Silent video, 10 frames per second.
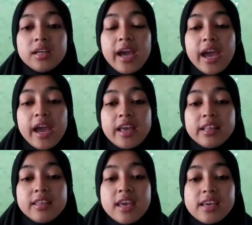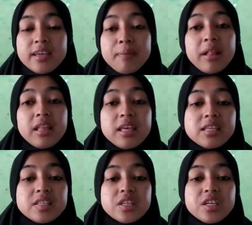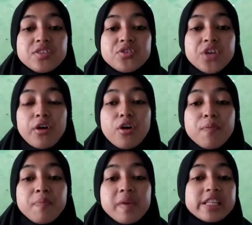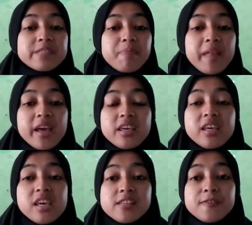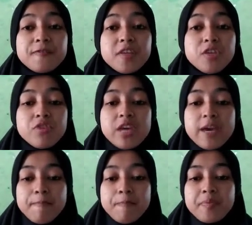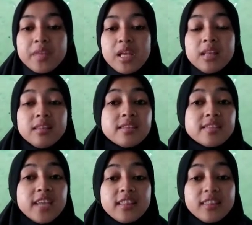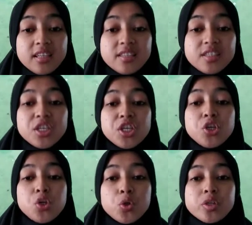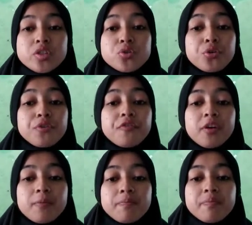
And the example is Jacob is playing his video game. The sentence uses 2 verbs.